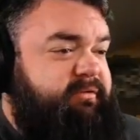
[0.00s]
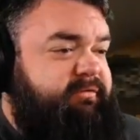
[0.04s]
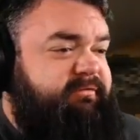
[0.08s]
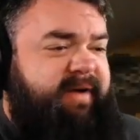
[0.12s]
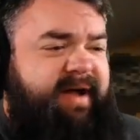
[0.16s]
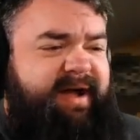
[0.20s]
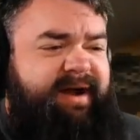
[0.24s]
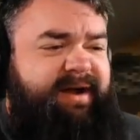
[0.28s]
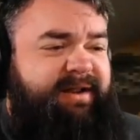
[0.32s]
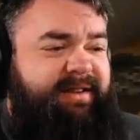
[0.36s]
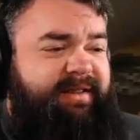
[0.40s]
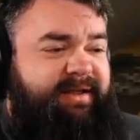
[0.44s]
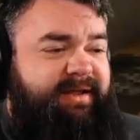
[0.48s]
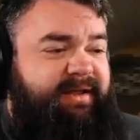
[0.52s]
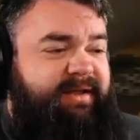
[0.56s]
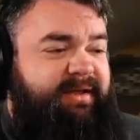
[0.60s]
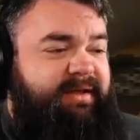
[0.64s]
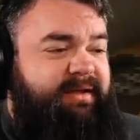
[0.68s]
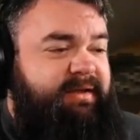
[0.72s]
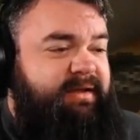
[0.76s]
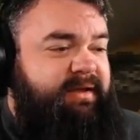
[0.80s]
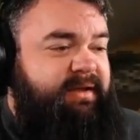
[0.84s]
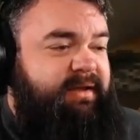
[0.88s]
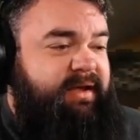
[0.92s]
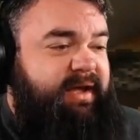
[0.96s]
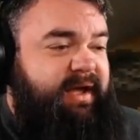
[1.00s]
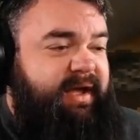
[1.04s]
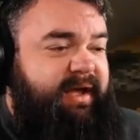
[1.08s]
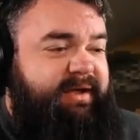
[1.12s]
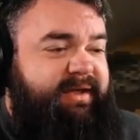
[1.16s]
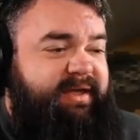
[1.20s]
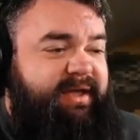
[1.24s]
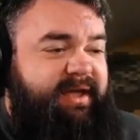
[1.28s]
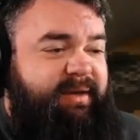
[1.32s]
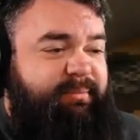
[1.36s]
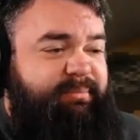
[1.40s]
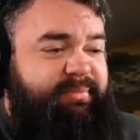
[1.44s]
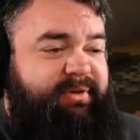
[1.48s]
Finally, I
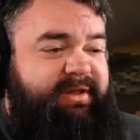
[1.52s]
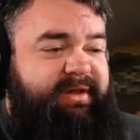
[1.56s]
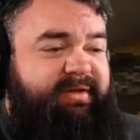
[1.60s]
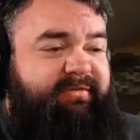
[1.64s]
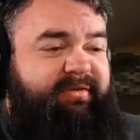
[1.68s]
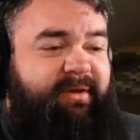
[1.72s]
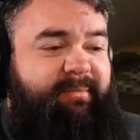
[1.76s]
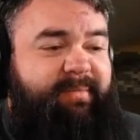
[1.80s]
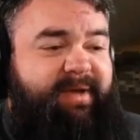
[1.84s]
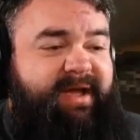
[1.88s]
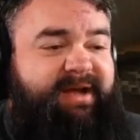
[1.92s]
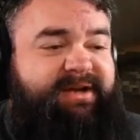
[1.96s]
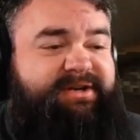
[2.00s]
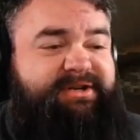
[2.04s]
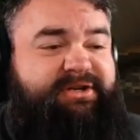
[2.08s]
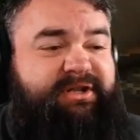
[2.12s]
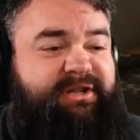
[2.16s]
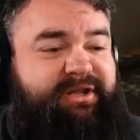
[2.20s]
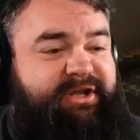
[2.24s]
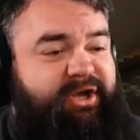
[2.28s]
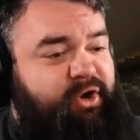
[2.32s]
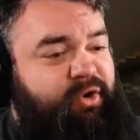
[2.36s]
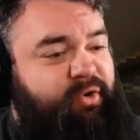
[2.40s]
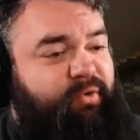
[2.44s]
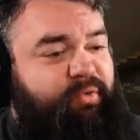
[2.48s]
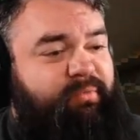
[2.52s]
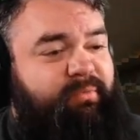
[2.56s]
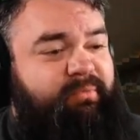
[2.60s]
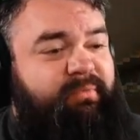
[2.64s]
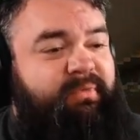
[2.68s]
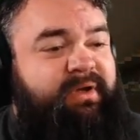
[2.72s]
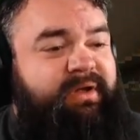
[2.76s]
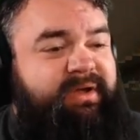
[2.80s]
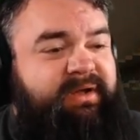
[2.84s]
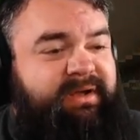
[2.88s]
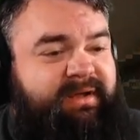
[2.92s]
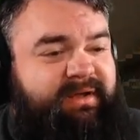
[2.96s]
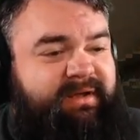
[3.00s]
can't believe I'm actually home.
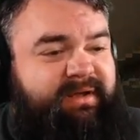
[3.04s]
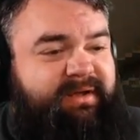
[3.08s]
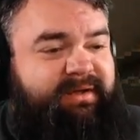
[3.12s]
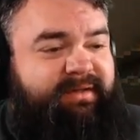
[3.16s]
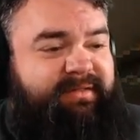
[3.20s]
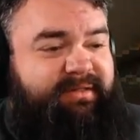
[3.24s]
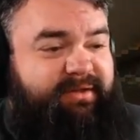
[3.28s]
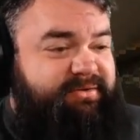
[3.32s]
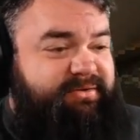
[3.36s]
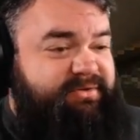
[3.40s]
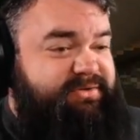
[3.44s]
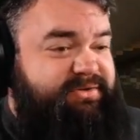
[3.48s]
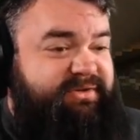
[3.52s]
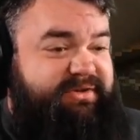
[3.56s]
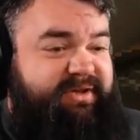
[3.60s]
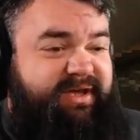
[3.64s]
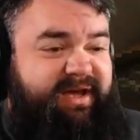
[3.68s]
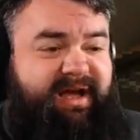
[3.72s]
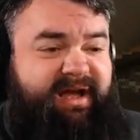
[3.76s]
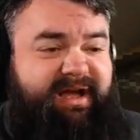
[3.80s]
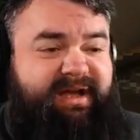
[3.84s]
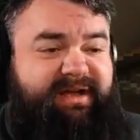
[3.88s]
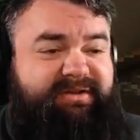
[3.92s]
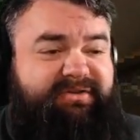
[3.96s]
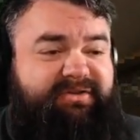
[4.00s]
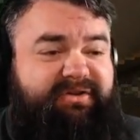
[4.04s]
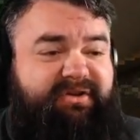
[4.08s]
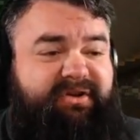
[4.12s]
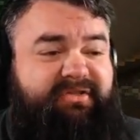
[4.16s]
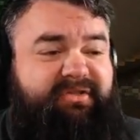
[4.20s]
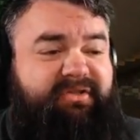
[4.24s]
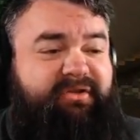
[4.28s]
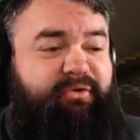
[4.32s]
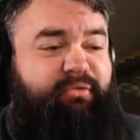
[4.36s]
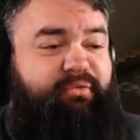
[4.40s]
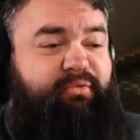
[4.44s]
Those guys are the